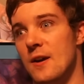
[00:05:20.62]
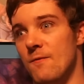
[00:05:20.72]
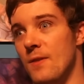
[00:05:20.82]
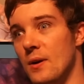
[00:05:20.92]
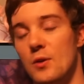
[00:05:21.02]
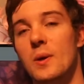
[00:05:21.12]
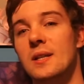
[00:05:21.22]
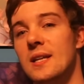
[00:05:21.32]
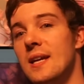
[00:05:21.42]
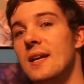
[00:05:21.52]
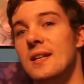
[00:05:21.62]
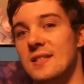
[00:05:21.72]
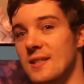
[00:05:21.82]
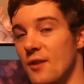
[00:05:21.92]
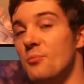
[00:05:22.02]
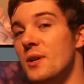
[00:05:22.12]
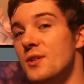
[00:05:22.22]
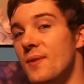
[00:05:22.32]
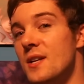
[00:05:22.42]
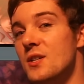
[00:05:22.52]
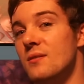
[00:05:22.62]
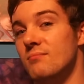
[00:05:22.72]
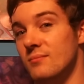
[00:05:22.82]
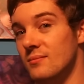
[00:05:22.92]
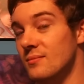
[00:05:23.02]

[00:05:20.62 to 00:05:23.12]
Very quickly, self-preservation